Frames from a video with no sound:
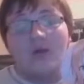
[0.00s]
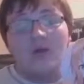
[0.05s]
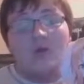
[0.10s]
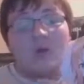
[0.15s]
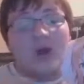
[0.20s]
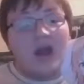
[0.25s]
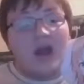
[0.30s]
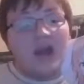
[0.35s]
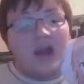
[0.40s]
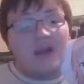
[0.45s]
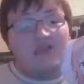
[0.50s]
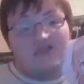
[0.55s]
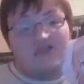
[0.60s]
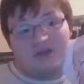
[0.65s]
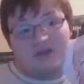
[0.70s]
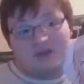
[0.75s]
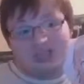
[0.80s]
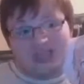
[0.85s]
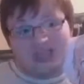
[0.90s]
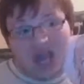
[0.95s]
the way
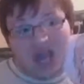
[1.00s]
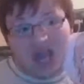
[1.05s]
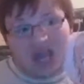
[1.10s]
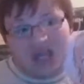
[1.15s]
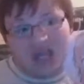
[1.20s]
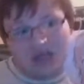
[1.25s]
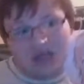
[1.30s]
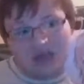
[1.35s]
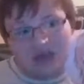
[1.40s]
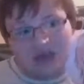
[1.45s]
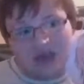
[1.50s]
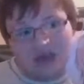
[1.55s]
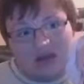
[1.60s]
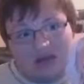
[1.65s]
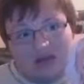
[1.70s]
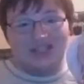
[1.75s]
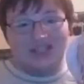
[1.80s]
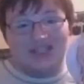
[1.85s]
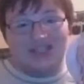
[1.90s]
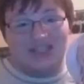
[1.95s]
from China.
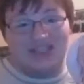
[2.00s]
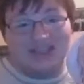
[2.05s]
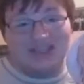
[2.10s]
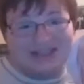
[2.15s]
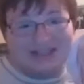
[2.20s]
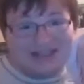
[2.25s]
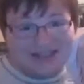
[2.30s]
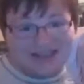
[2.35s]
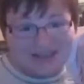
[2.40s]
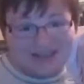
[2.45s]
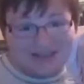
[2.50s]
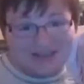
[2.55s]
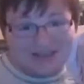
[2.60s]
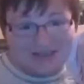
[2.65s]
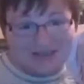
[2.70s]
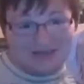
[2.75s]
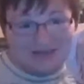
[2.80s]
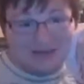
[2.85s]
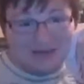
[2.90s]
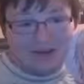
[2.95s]
She listens
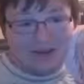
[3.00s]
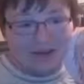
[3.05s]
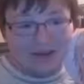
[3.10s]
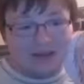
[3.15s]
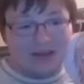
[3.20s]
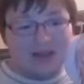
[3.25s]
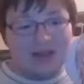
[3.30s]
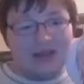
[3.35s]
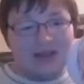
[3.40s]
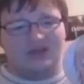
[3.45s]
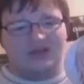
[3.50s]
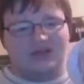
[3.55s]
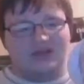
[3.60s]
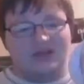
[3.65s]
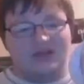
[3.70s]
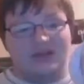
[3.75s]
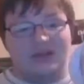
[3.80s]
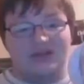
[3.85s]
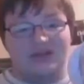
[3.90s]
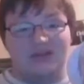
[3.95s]
to me.
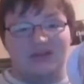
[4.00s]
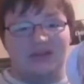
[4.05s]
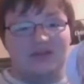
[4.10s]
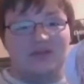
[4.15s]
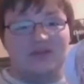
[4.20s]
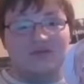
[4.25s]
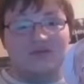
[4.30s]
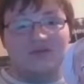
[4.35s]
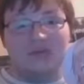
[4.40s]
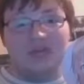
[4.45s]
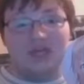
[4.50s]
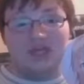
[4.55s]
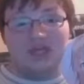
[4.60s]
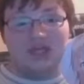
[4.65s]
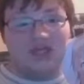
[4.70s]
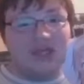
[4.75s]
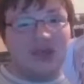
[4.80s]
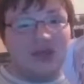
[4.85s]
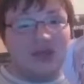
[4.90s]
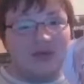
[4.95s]
She lets me do freaky
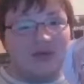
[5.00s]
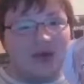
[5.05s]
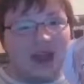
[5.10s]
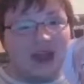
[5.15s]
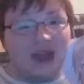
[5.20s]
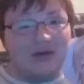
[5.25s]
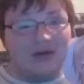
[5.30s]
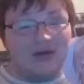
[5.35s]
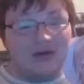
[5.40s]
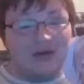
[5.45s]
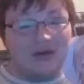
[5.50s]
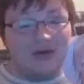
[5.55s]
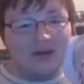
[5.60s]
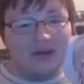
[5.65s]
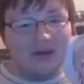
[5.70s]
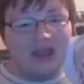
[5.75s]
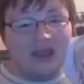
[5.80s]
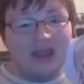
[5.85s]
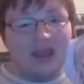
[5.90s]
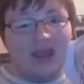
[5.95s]
shit around her.
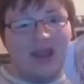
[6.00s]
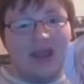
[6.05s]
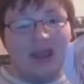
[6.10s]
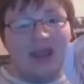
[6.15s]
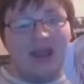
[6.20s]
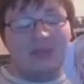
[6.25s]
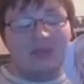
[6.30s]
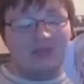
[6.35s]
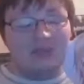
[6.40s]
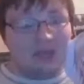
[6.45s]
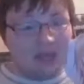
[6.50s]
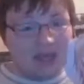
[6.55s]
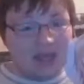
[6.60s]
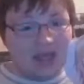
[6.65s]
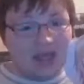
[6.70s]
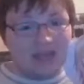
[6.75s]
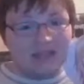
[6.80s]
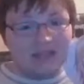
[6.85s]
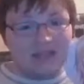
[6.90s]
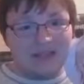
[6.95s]
And
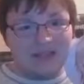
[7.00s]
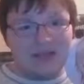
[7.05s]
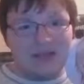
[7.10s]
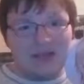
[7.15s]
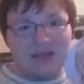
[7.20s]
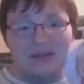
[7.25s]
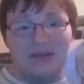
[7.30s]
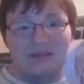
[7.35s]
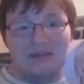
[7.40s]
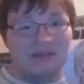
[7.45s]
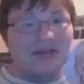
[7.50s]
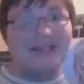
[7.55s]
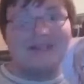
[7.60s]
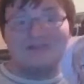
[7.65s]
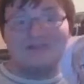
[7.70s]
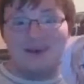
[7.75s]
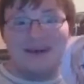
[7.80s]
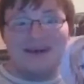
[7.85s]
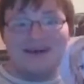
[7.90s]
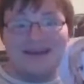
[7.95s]
plus, the
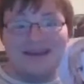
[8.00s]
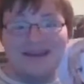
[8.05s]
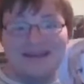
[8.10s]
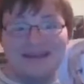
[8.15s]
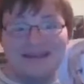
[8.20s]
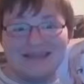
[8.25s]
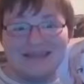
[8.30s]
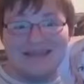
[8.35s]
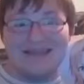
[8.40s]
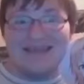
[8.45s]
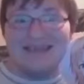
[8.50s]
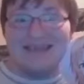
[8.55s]
best part is,